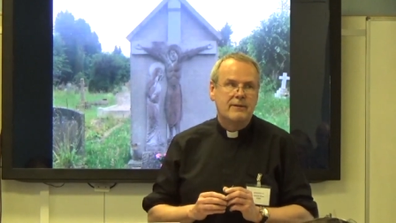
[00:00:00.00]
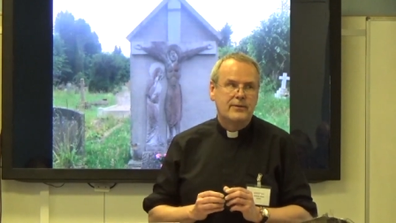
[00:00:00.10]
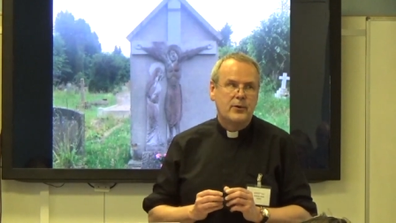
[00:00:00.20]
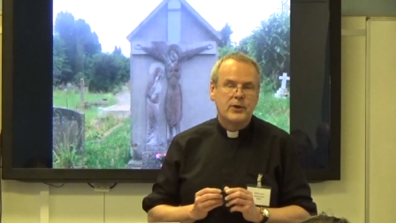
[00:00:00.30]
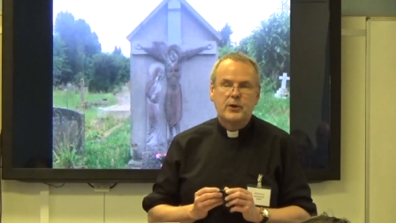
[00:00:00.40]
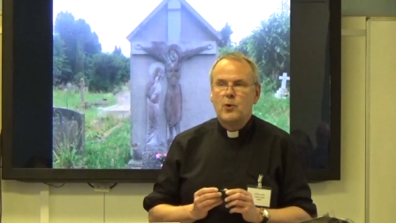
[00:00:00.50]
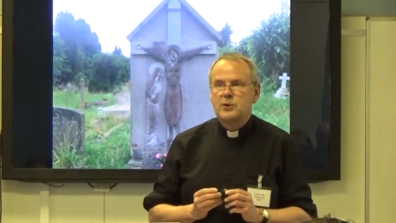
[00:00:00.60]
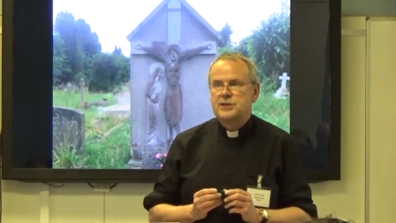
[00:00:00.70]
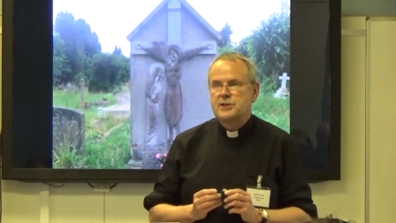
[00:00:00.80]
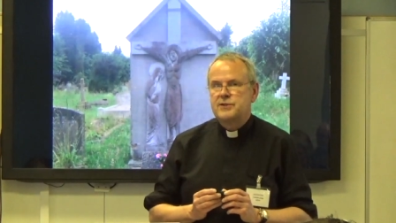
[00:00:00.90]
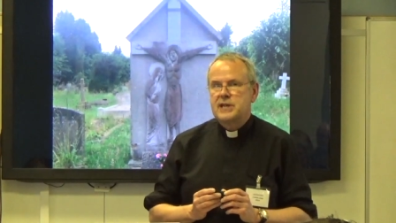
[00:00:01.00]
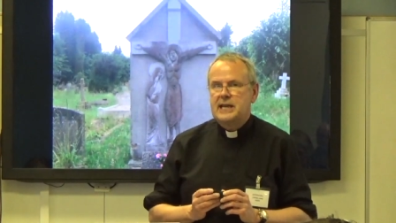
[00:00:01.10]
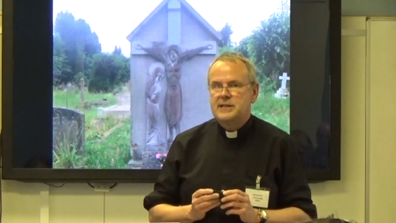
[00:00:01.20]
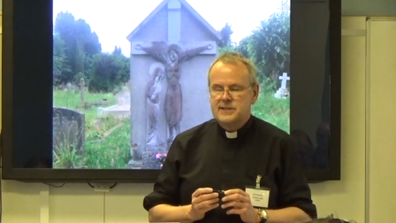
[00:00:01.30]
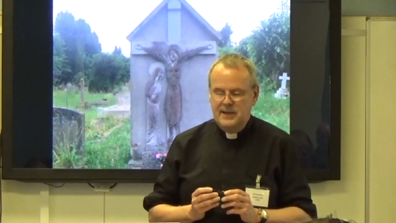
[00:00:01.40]
for the Causes of
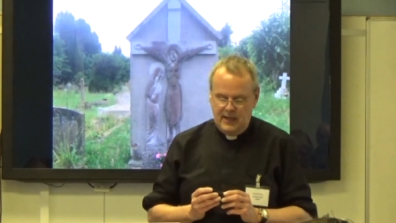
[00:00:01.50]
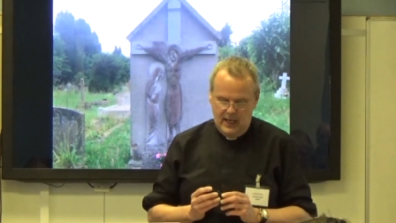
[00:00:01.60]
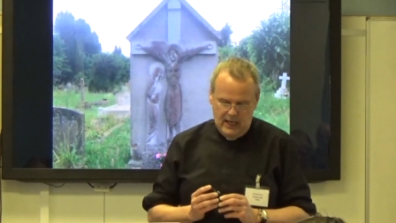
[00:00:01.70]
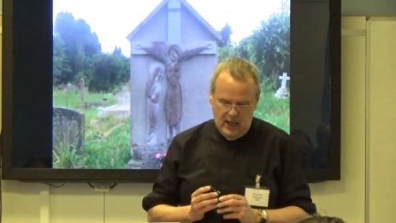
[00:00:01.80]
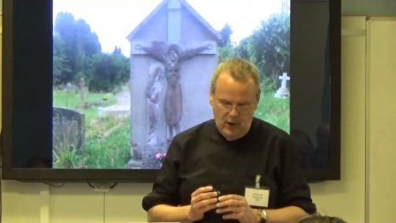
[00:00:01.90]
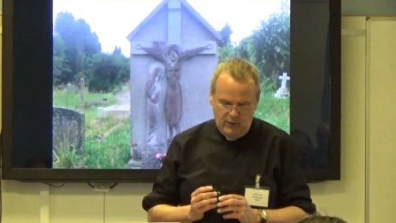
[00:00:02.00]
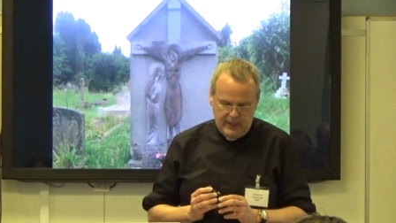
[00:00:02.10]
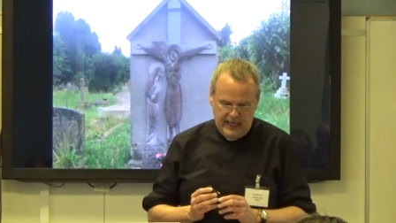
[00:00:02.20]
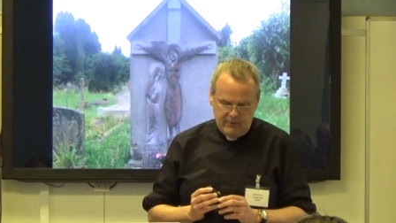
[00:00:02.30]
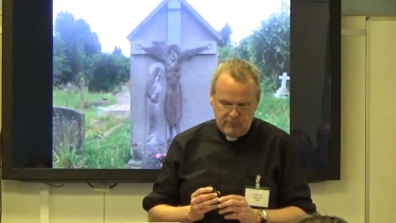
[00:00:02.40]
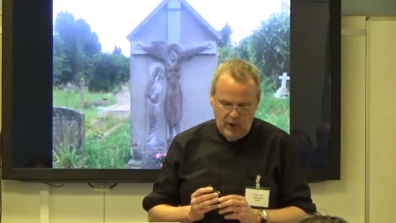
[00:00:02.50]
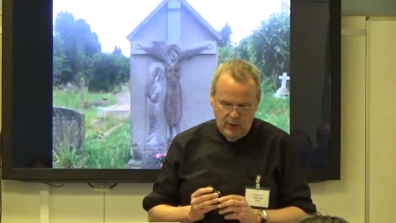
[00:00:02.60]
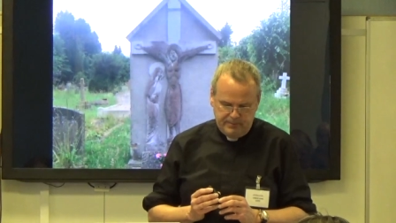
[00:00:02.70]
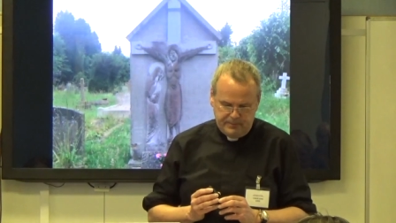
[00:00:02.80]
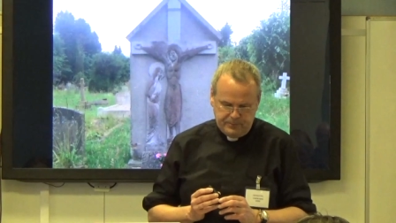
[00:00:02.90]
Saints uh, over in Rome.